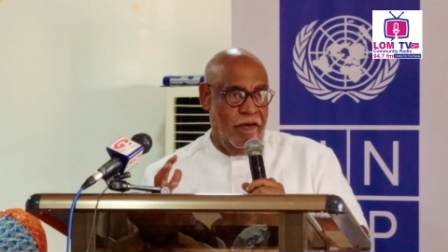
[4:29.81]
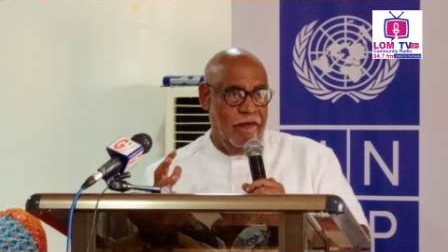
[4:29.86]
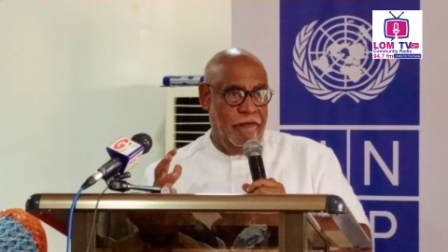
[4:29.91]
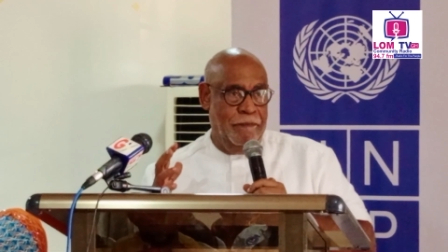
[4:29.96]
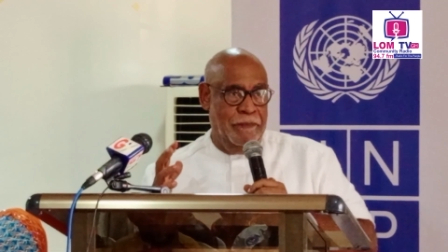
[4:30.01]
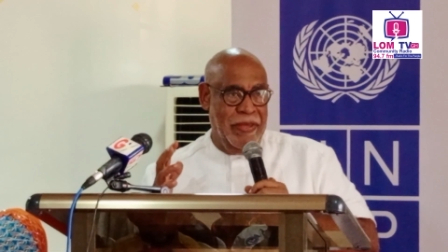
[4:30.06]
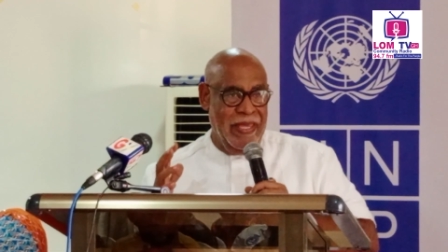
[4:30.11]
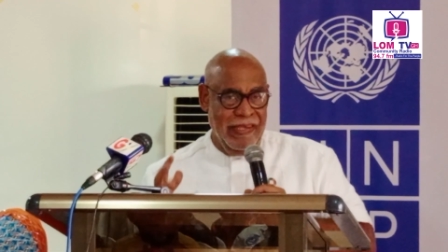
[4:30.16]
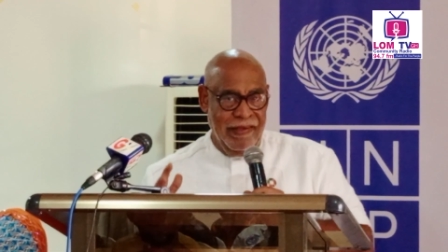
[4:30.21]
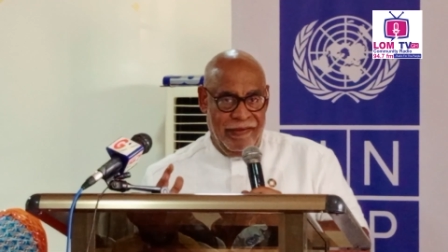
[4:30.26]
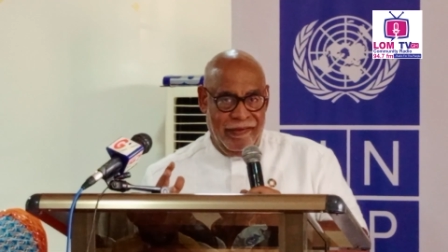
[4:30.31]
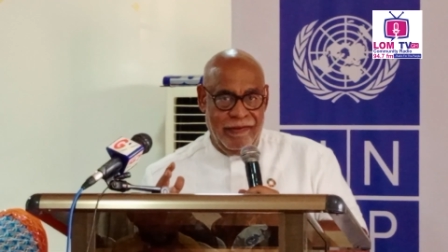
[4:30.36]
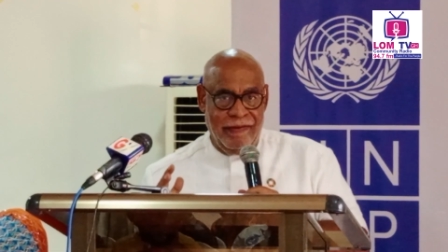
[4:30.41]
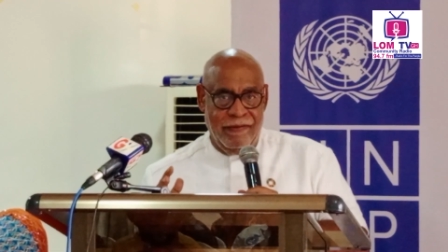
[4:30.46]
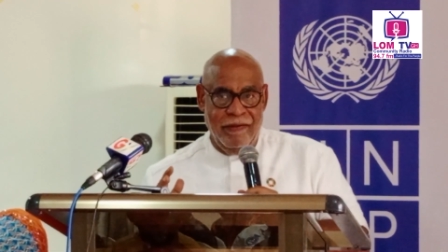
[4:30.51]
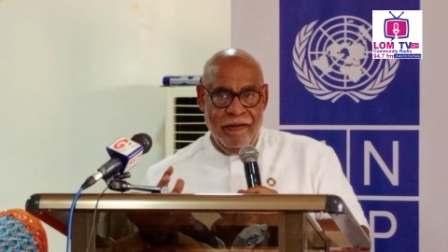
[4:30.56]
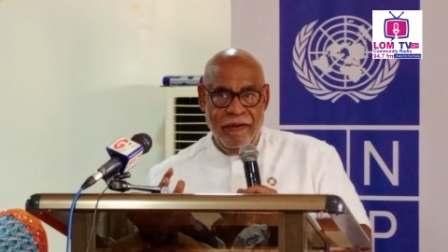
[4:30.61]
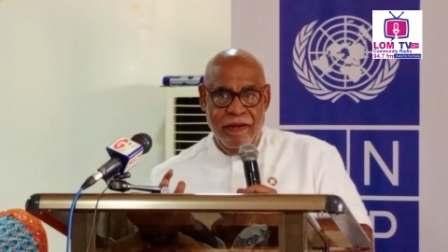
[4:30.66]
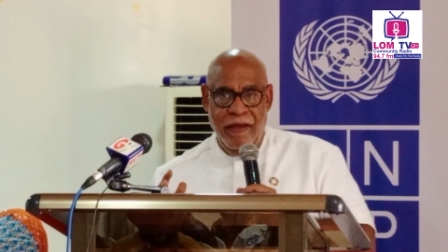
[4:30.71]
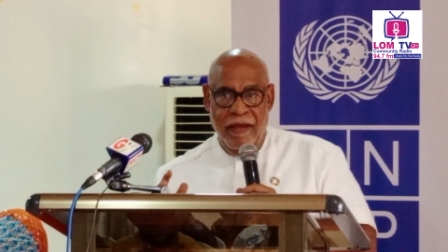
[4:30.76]
of peace
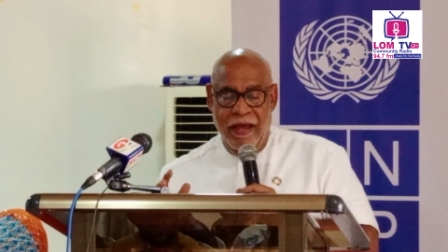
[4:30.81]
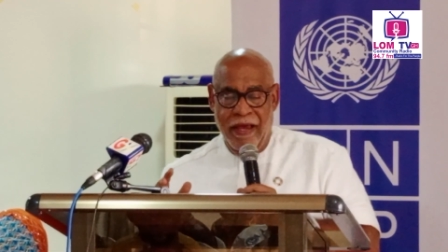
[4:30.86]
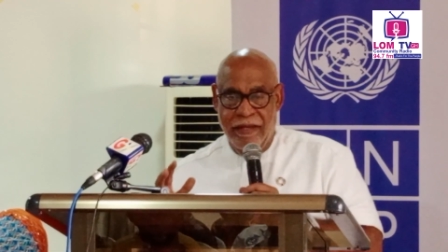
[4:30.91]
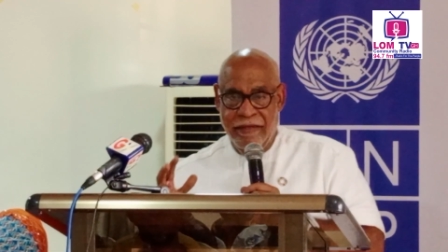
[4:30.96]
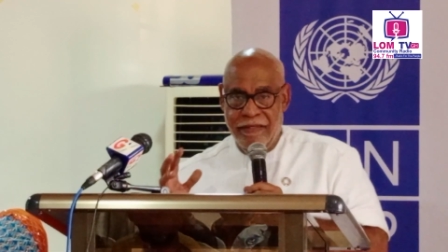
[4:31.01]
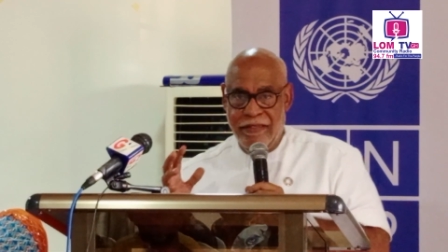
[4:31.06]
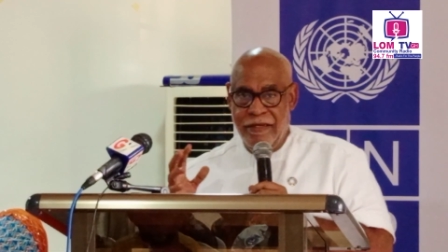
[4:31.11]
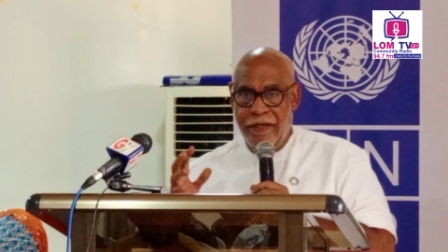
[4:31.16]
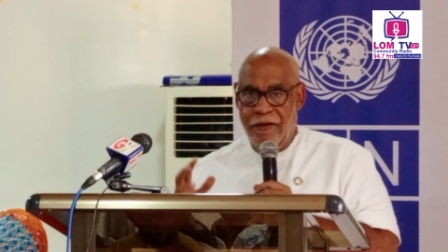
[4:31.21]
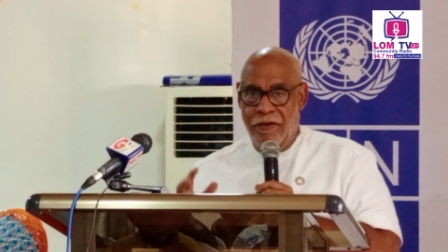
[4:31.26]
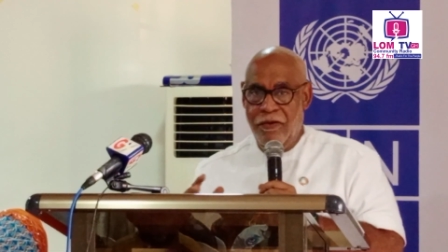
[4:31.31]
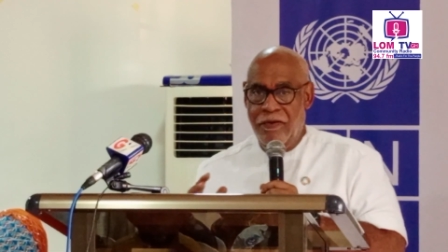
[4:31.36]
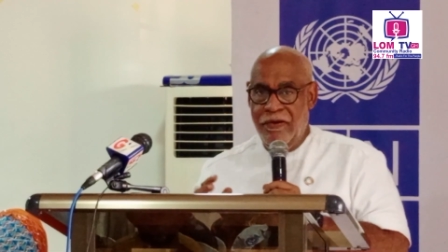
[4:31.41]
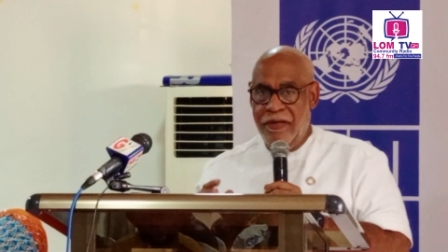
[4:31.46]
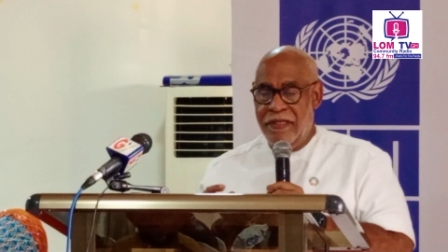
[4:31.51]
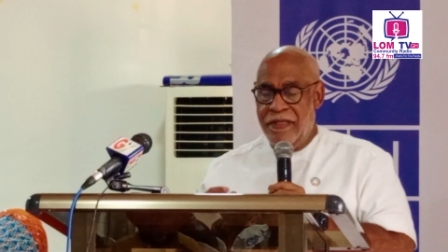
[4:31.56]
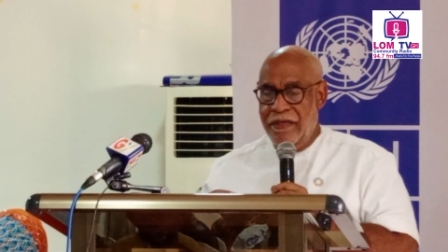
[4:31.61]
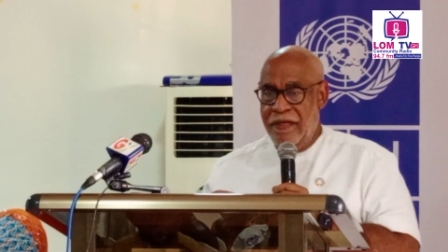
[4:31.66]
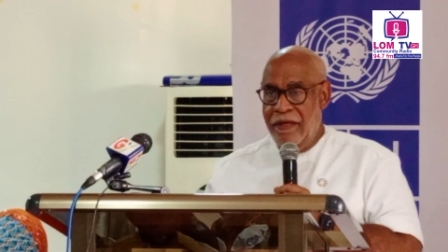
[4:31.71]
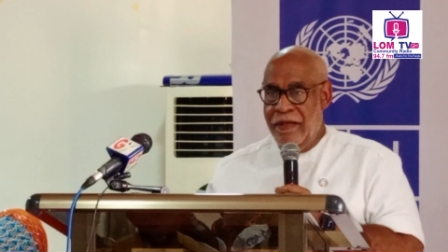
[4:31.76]
and
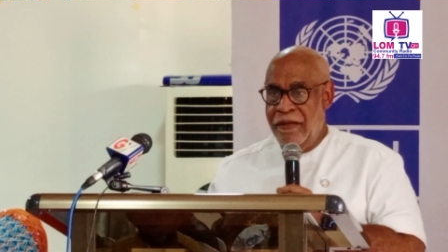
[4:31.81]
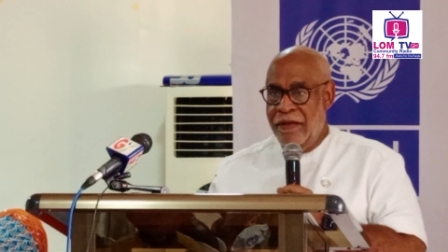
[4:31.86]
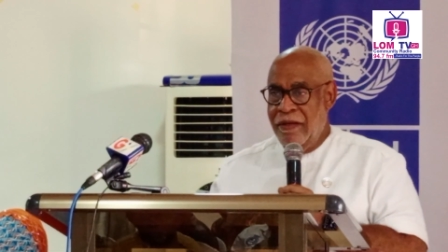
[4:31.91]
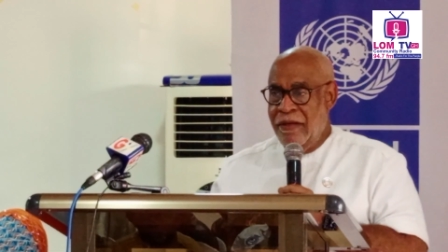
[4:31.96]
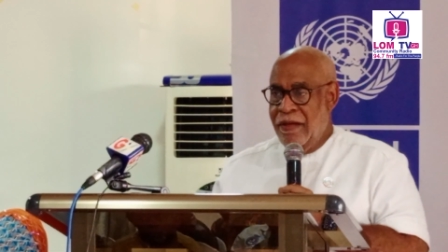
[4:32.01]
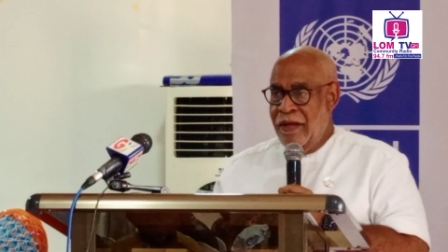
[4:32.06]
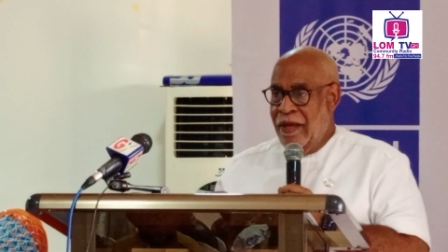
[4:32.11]
security